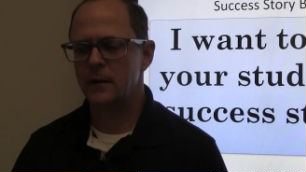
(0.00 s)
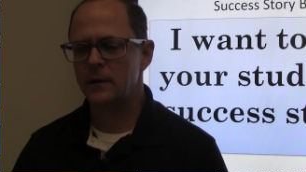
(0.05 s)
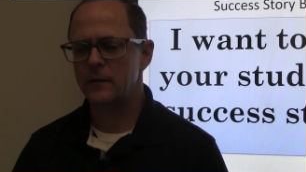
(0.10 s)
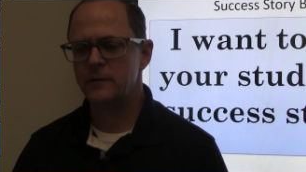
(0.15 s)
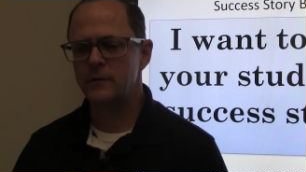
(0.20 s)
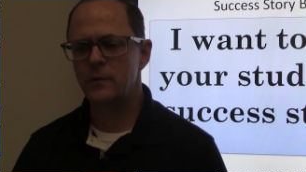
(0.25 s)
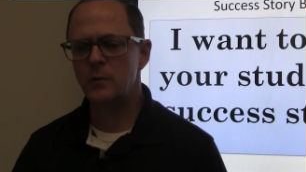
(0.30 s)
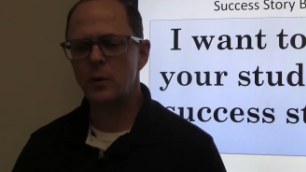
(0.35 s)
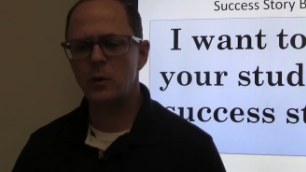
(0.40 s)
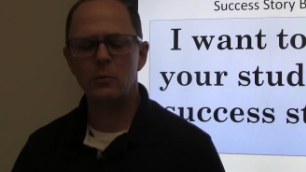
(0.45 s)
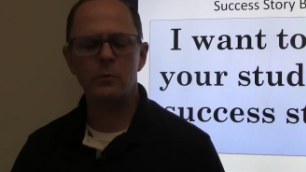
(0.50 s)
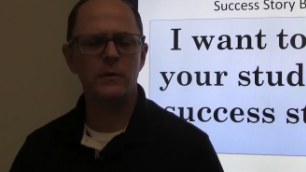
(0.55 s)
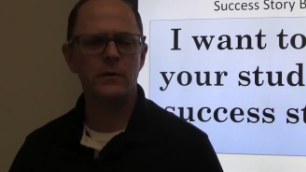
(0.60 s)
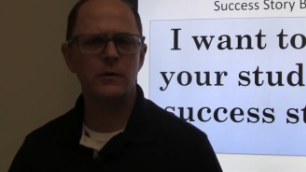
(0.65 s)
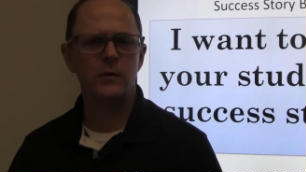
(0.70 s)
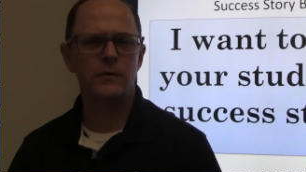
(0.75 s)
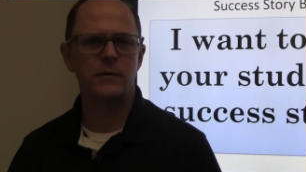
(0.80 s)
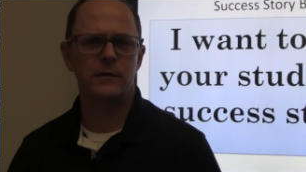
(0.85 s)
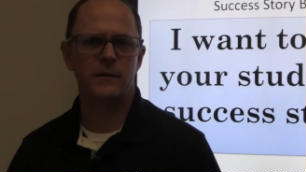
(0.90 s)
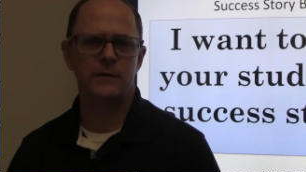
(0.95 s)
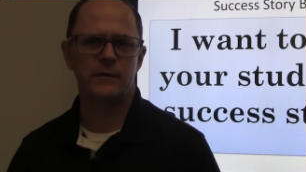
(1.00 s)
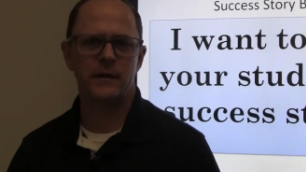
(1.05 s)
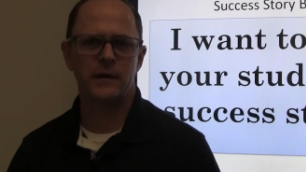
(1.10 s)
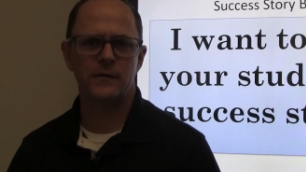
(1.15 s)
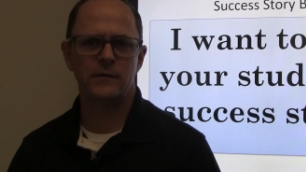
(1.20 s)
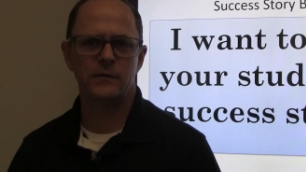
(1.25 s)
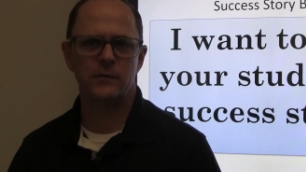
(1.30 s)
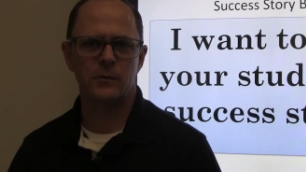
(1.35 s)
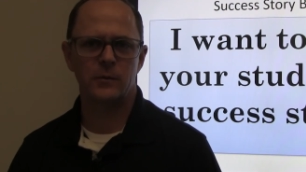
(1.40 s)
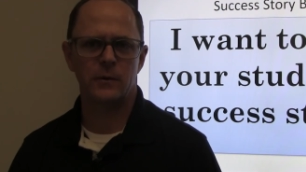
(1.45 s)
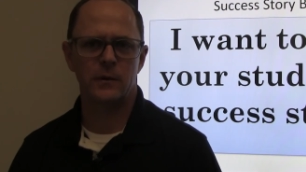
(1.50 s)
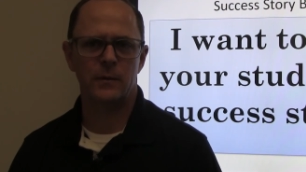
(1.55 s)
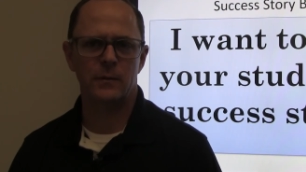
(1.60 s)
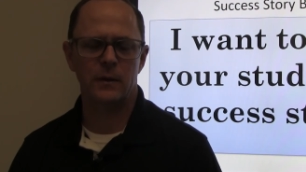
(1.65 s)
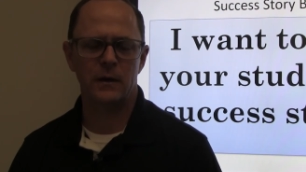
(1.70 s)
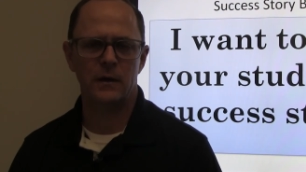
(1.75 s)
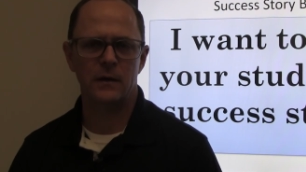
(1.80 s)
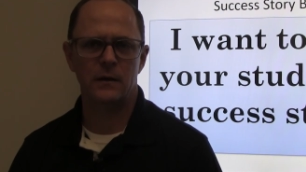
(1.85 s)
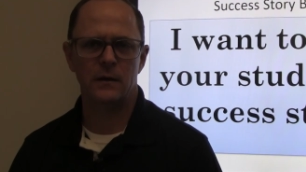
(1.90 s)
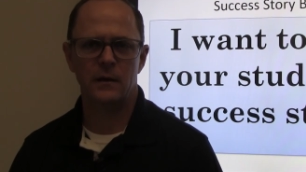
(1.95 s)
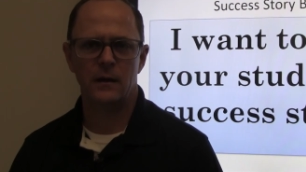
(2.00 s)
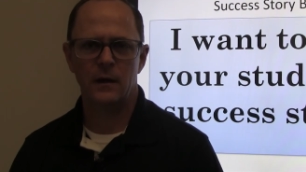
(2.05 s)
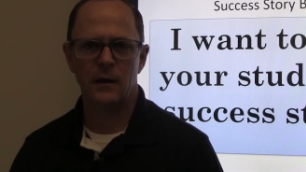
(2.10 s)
So what will your success story be?